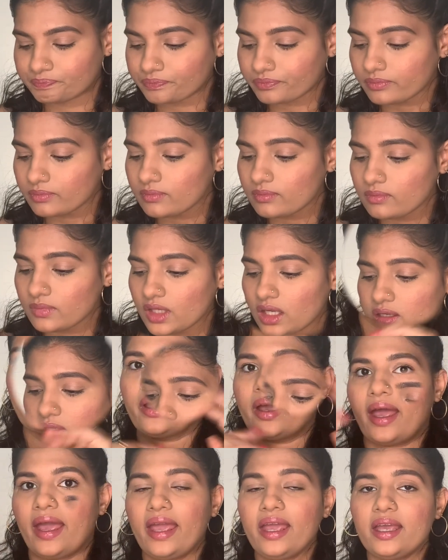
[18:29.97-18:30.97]
And at
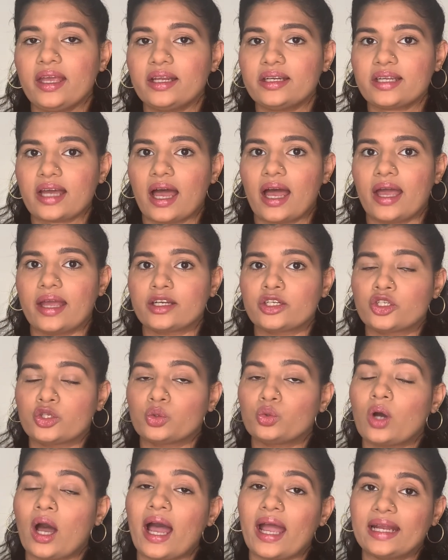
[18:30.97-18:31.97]
the end, I
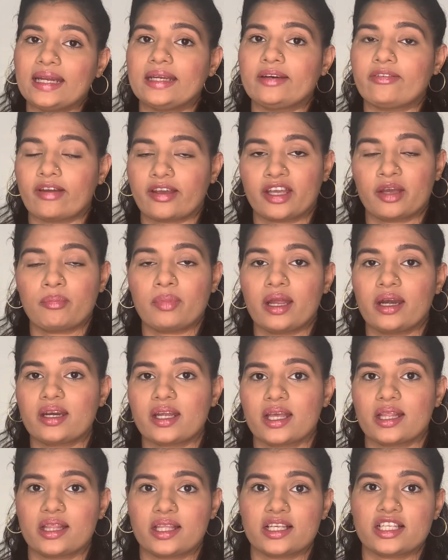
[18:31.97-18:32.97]
do highly recommend
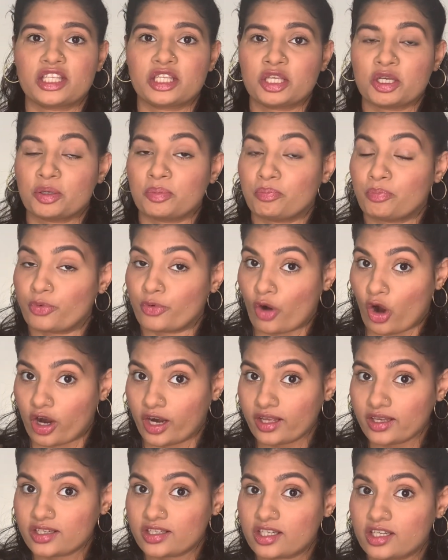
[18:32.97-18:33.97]
this
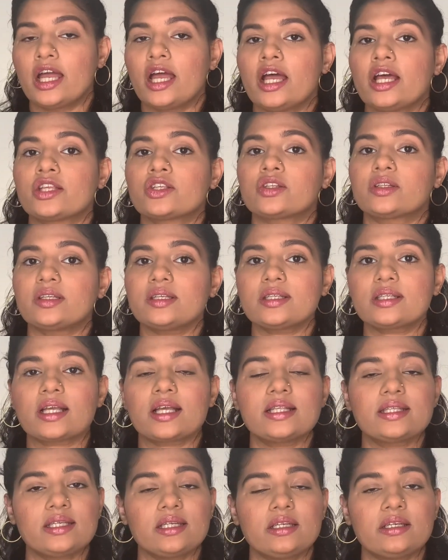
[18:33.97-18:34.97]
product. So this
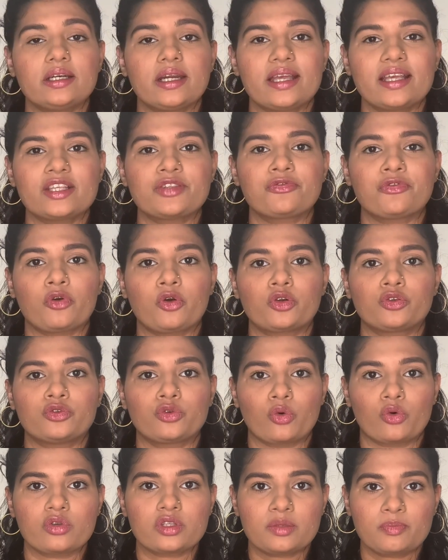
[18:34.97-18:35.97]
concealer is for
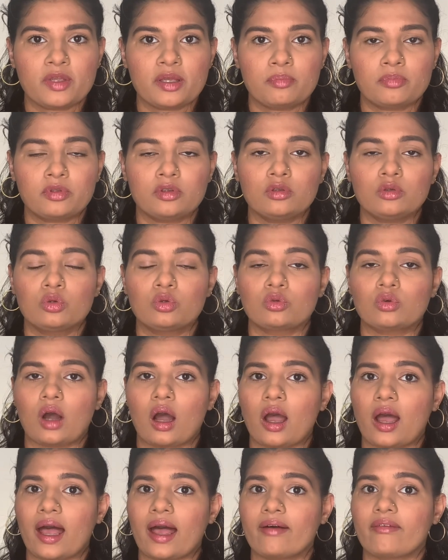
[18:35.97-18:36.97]
those people who
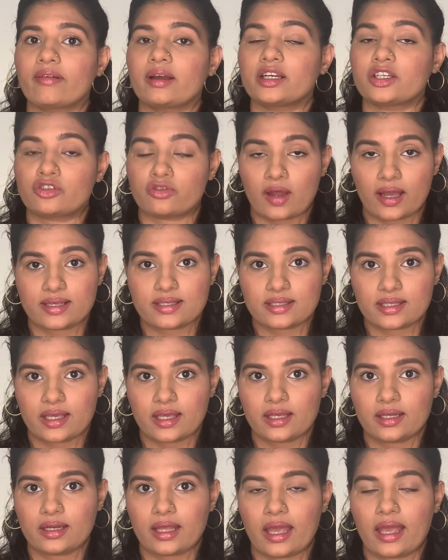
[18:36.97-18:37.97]
have a dry
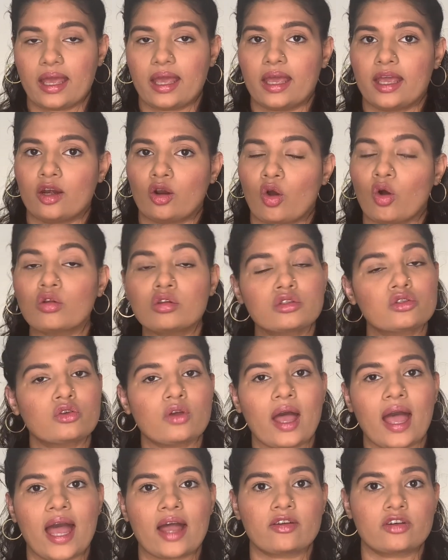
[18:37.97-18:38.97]
skin and also
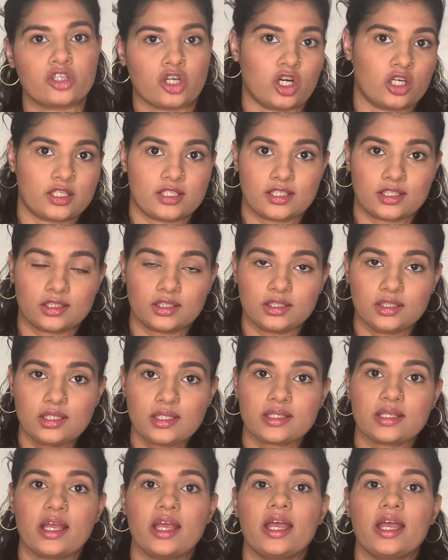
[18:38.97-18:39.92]
have dark circles.